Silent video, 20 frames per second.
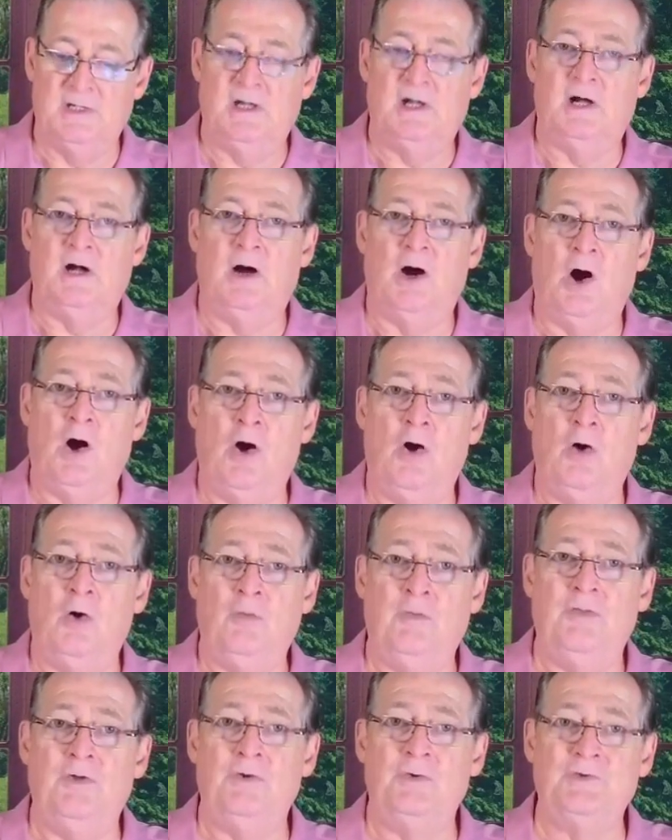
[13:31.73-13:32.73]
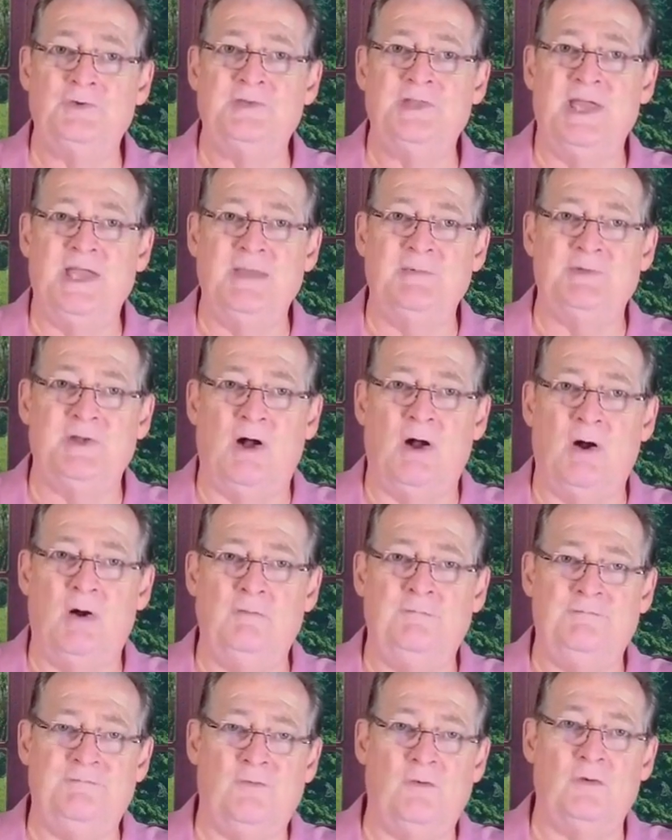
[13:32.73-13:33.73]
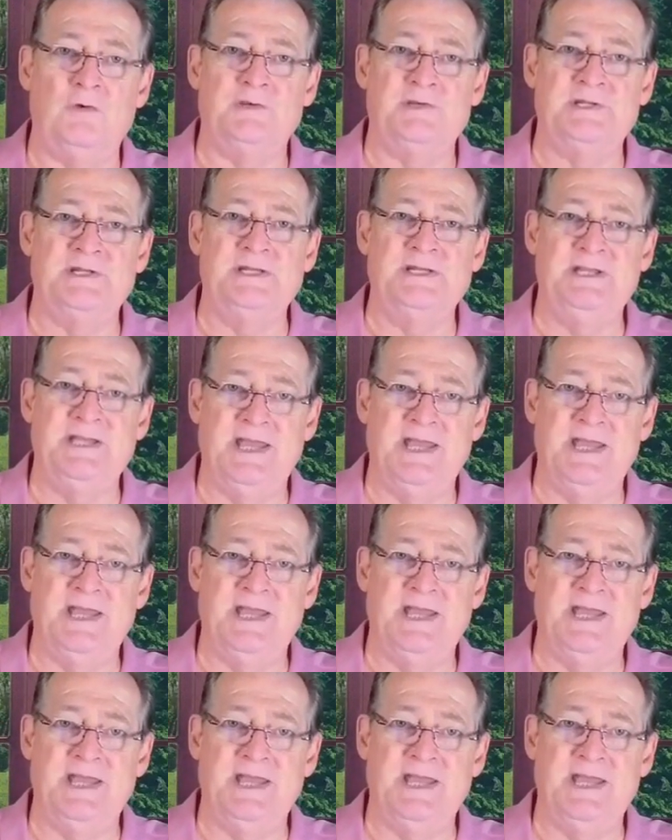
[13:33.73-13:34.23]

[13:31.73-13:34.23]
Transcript: all those names, all 14